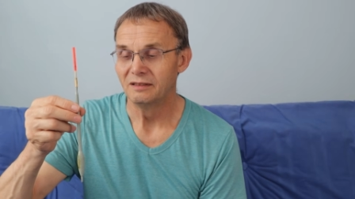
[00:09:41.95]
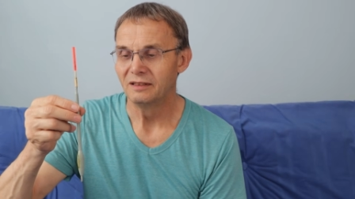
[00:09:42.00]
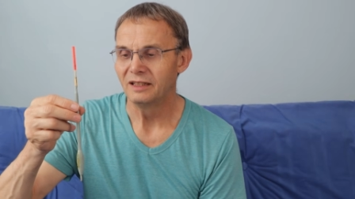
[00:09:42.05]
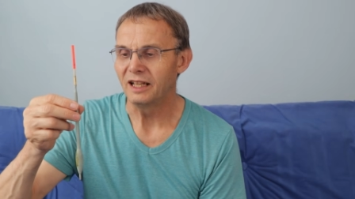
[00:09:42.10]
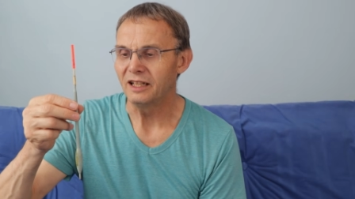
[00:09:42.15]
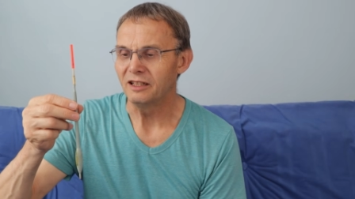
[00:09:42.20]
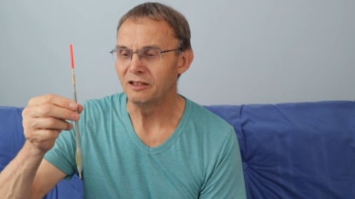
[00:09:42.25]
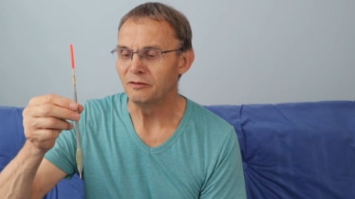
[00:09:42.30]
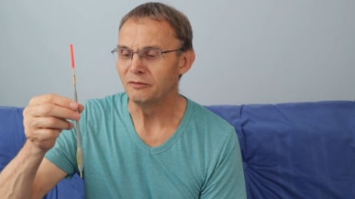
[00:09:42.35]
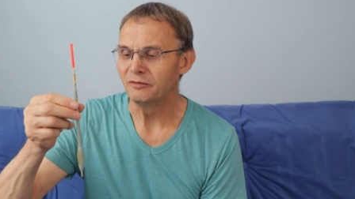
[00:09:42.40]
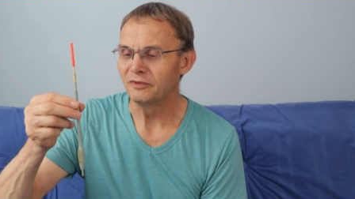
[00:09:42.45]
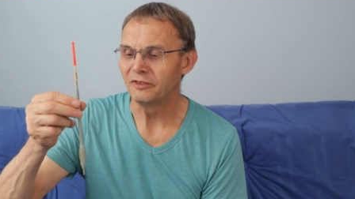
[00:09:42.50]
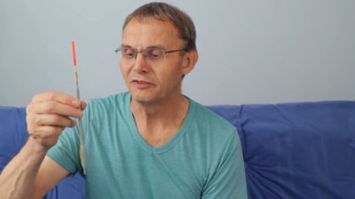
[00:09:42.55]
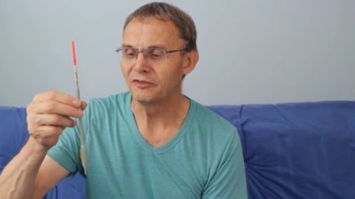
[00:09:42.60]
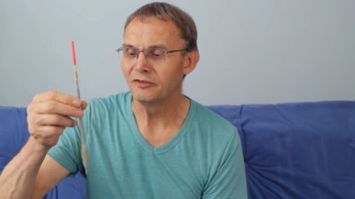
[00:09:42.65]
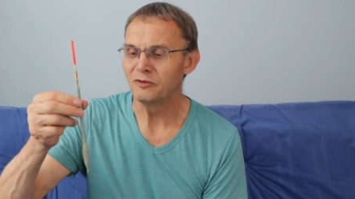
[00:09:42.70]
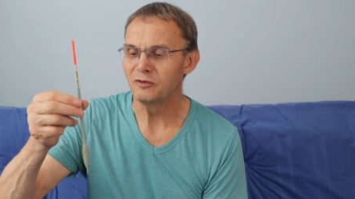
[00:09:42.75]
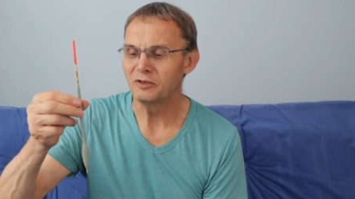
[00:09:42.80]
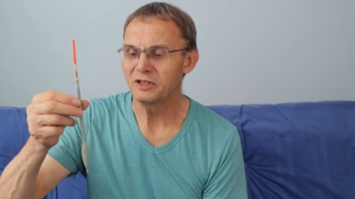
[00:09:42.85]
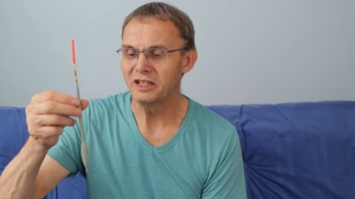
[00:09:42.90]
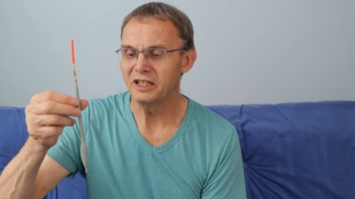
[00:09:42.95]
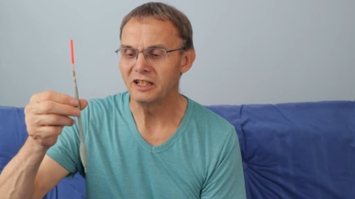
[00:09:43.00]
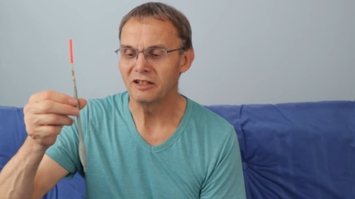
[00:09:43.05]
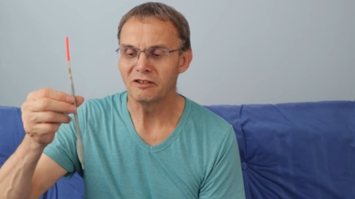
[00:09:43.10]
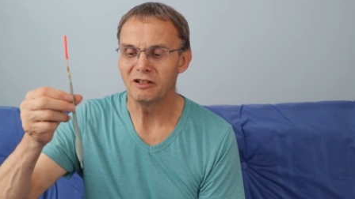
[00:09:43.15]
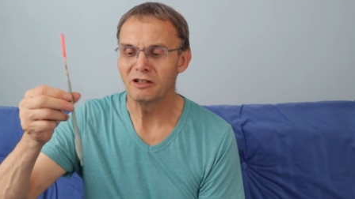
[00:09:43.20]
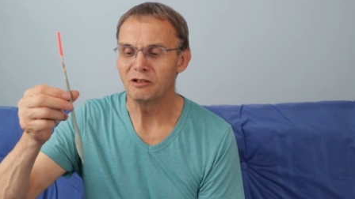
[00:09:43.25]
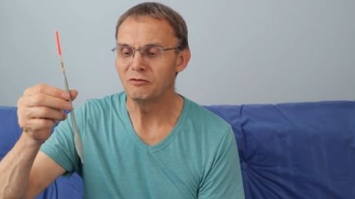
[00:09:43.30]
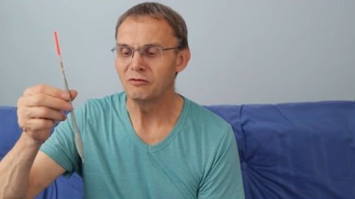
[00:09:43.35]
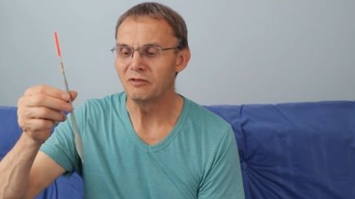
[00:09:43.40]
getting on for
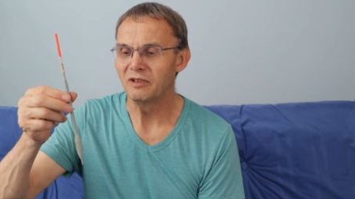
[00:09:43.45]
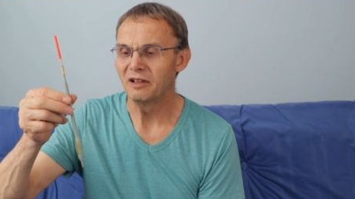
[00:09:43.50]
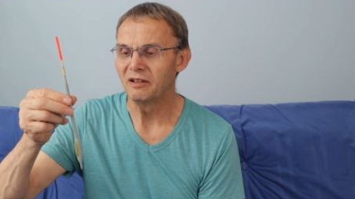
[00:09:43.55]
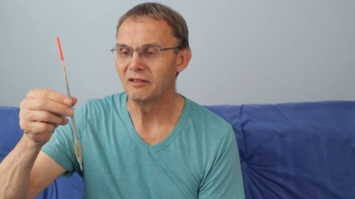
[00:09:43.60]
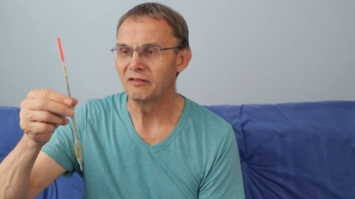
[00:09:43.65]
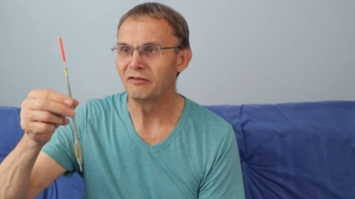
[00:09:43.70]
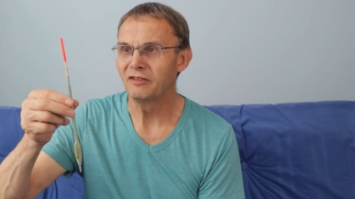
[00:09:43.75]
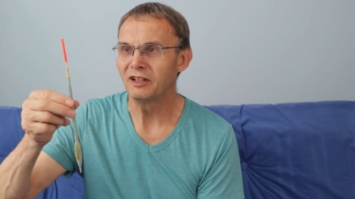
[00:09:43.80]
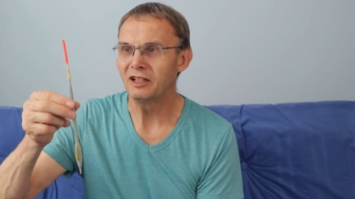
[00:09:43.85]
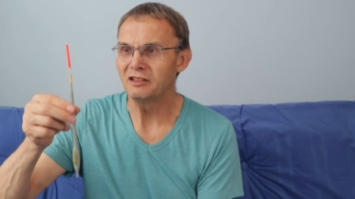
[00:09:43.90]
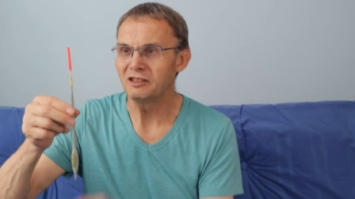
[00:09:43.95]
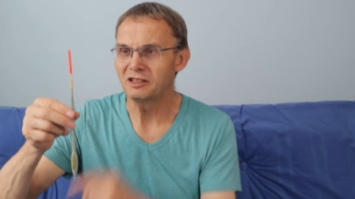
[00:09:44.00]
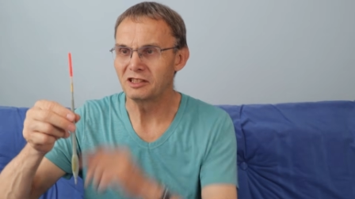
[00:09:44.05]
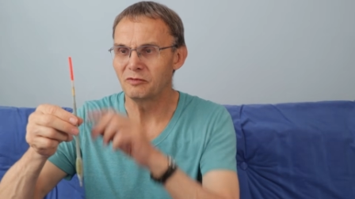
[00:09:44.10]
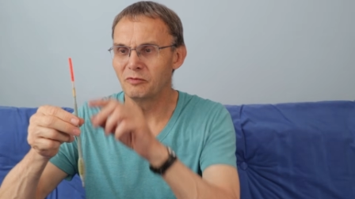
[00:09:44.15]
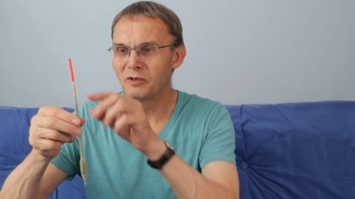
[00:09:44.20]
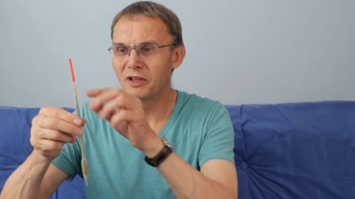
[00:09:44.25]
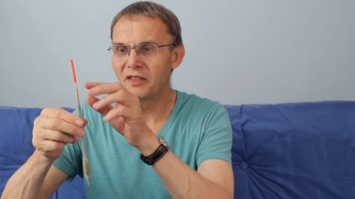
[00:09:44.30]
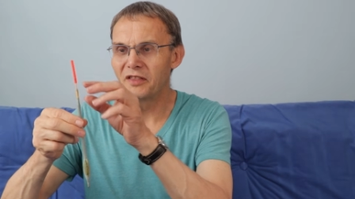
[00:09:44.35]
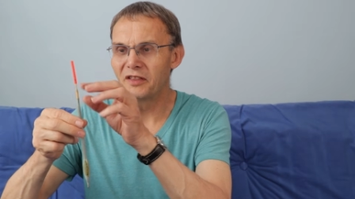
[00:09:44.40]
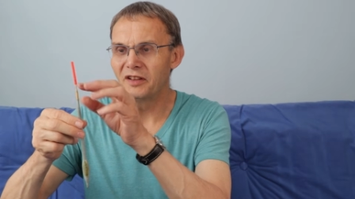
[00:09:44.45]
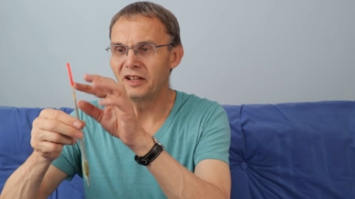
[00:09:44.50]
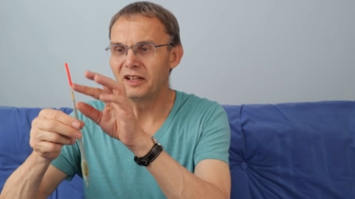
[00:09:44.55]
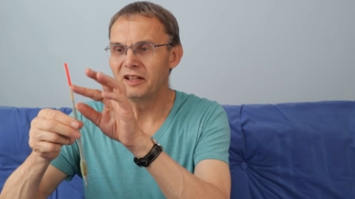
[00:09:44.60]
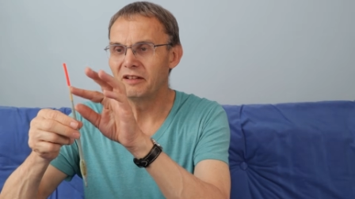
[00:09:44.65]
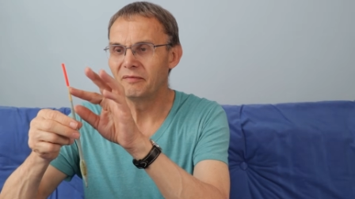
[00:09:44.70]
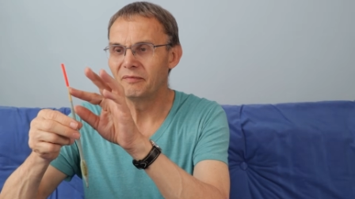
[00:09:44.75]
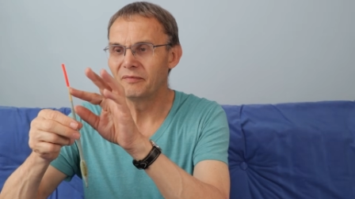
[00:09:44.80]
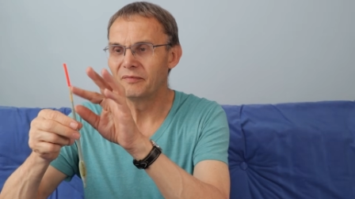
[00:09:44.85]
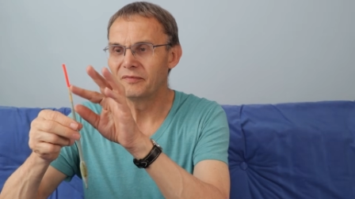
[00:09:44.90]
40-year-old floats with the